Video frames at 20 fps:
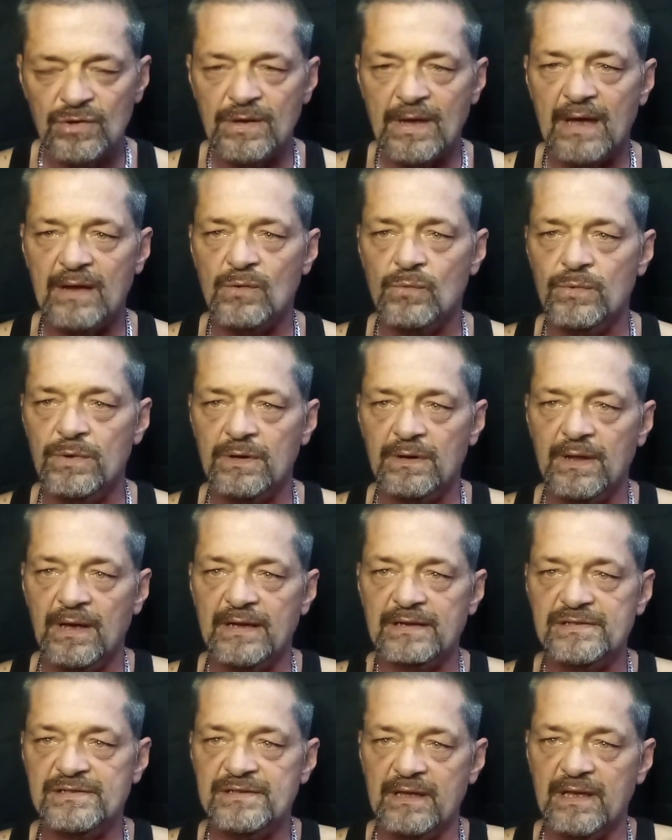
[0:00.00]
you got to
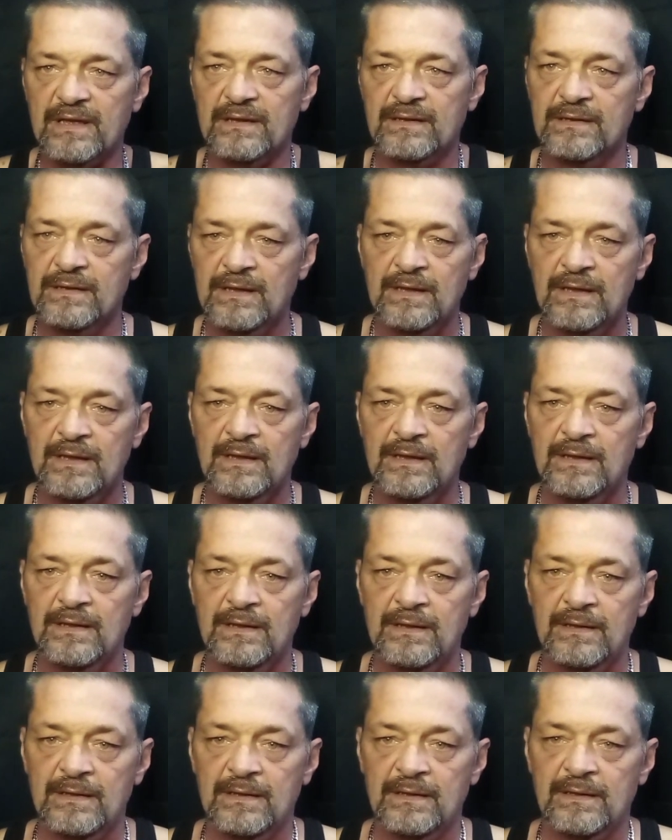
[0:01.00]
realize that
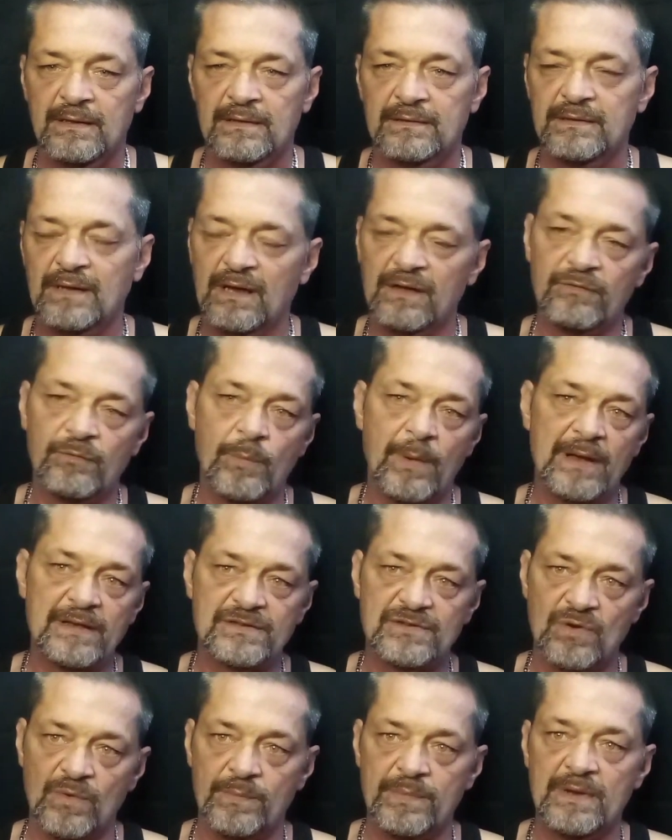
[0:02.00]
not
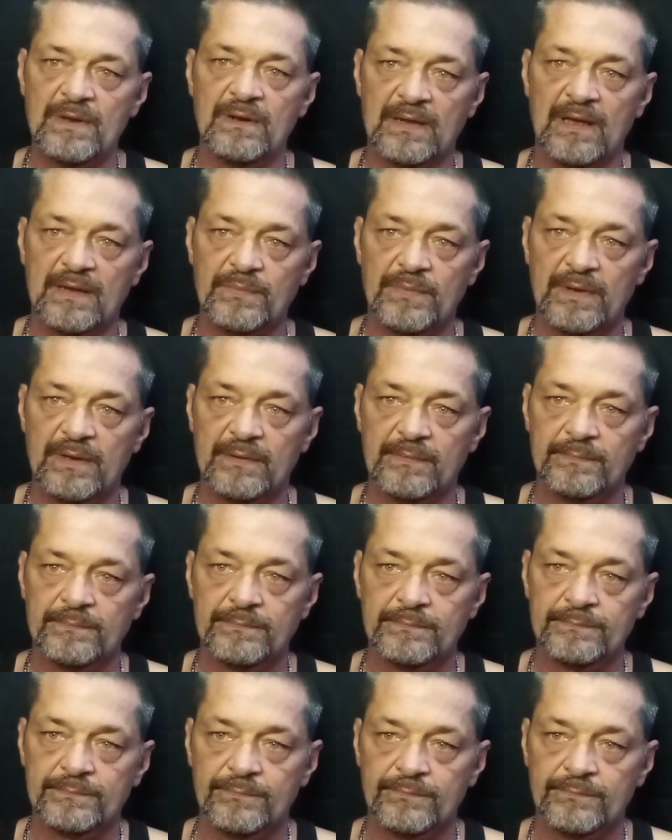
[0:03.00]
everybody's going to be like me.